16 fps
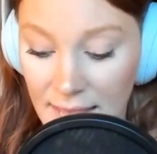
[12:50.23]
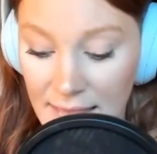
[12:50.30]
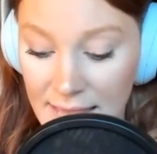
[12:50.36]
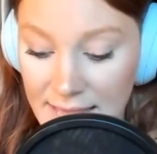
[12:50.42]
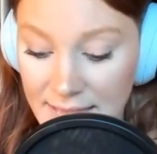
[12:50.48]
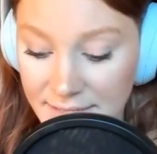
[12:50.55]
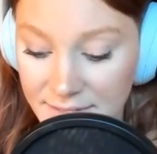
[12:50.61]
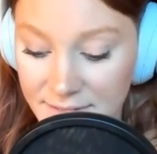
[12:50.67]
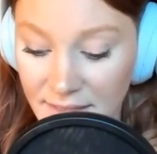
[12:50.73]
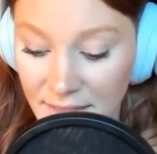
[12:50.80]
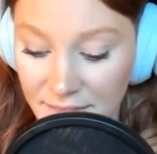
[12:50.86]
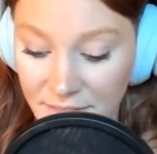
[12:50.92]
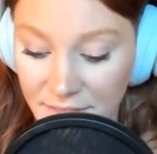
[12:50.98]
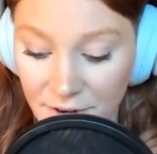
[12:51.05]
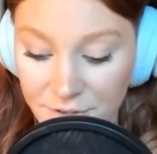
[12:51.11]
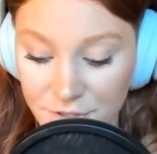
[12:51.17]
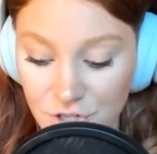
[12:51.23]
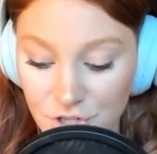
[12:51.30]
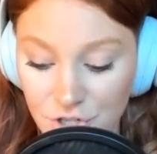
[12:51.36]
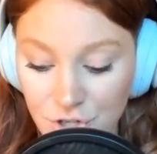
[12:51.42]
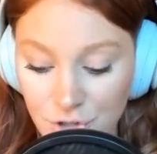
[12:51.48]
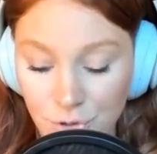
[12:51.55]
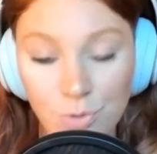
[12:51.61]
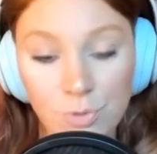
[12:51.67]
is that there's
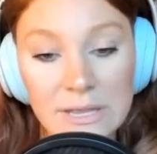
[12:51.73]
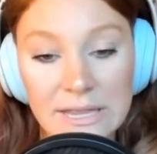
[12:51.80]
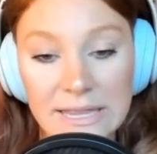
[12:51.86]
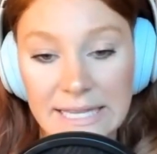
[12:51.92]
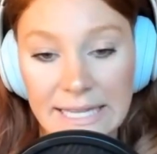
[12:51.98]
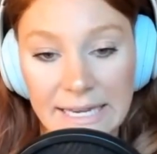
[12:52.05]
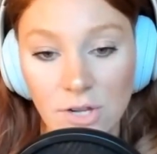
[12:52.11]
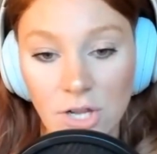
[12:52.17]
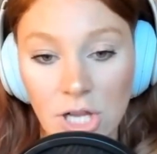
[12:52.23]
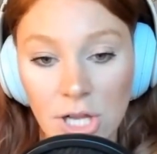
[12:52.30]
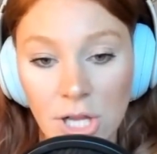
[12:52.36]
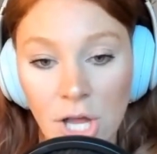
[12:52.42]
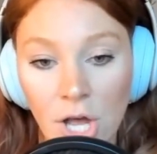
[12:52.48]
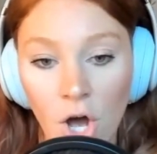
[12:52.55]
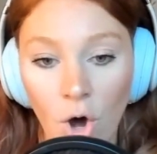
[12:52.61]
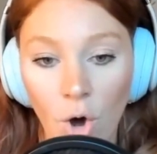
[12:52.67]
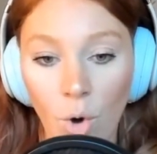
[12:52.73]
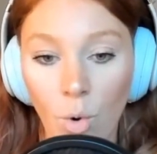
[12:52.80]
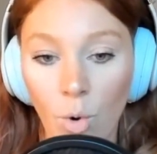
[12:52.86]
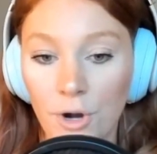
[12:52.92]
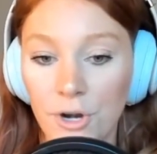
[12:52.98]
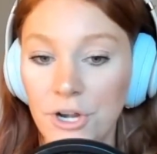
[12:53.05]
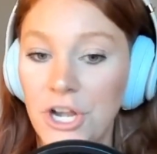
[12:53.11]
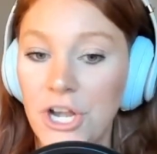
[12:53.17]
too little
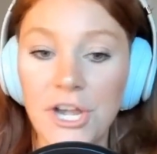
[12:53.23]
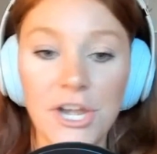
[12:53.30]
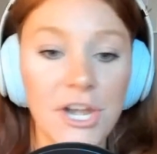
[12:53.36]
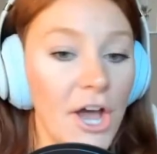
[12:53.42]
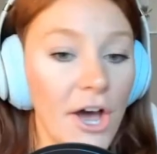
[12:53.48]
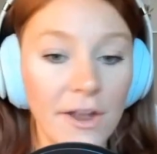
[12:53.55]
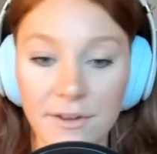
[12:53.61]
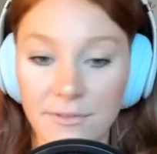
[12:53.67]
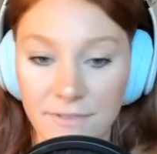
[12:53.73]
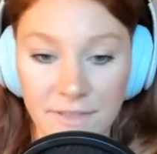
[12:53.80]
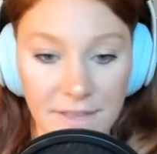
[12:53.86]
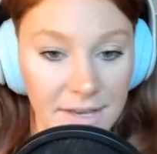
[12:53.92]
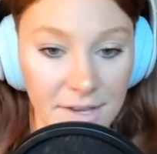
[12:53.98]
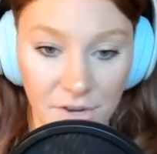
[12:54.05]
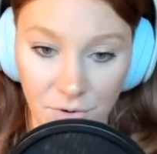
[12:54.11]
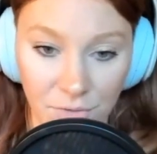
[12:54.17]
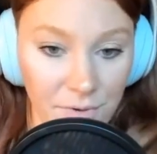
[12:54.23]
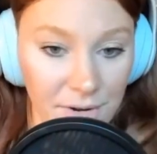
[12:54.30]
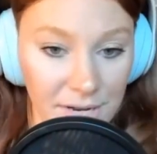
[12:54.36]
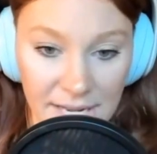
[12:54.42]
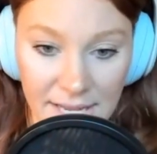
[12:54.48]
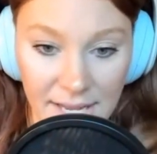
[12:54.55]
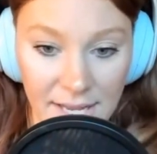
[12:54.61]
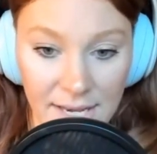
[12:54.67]
or none of the
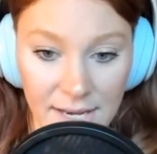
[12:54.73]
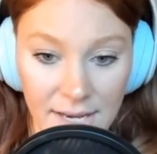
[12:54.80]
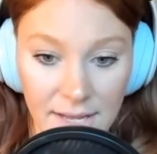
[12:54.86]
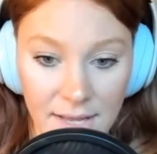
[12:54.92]
ingredient